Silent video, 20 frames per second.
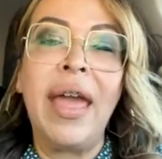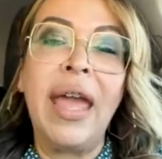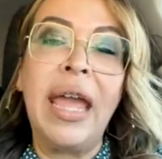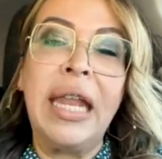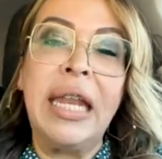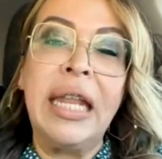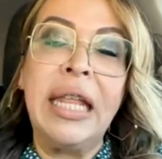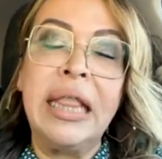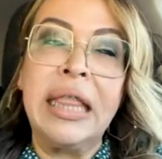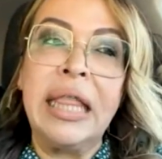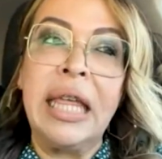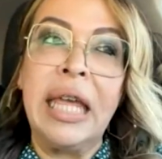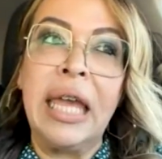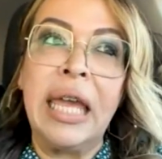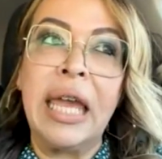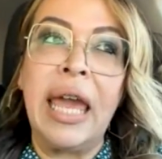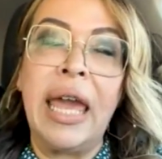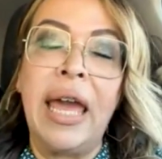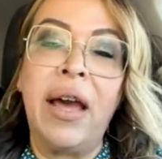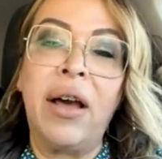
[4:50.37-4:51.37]

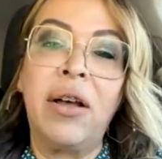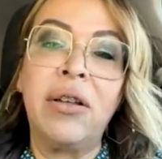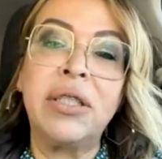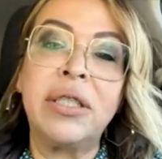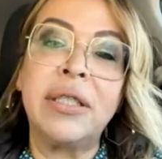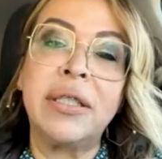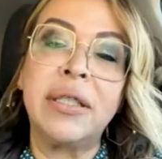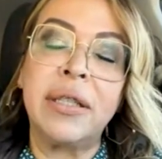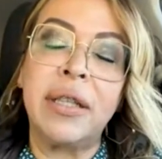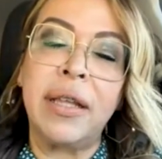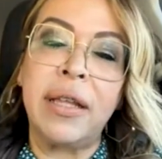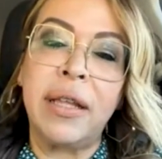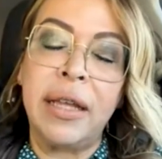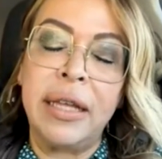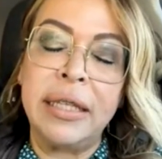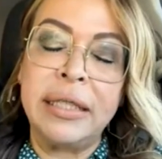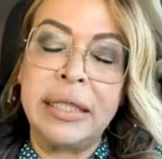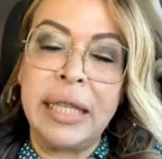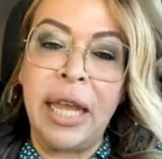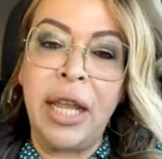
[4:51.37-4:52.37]
Anything else
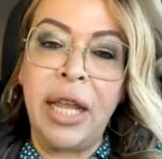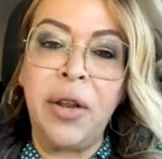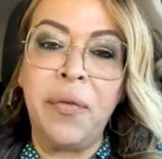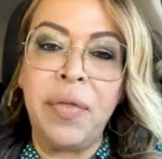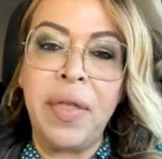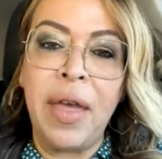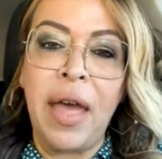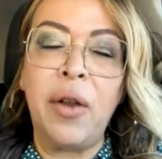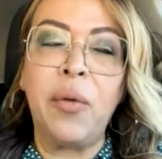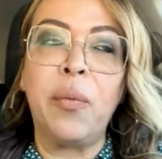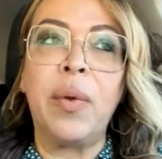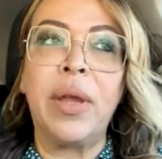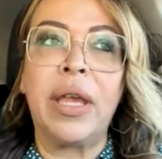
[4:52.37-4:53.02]
aside of that,